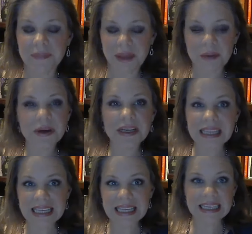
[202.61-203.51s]
And we're going
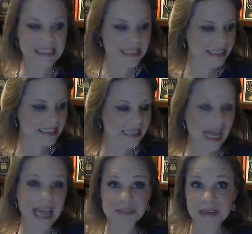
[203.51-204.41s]
to get into this
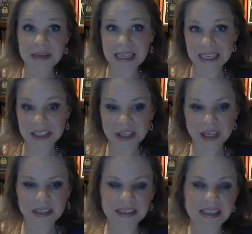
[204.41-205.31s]
as we get
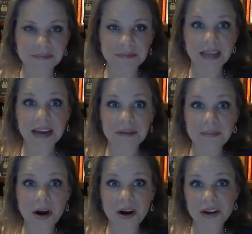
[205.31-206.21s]
into the latter
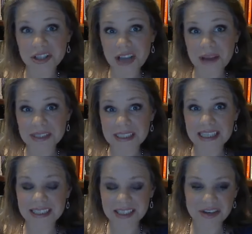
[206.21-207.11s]
part of chapter
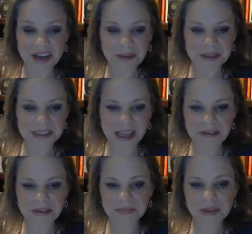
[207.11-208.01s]
6 and chapter
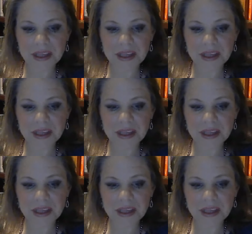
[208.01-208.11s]
7.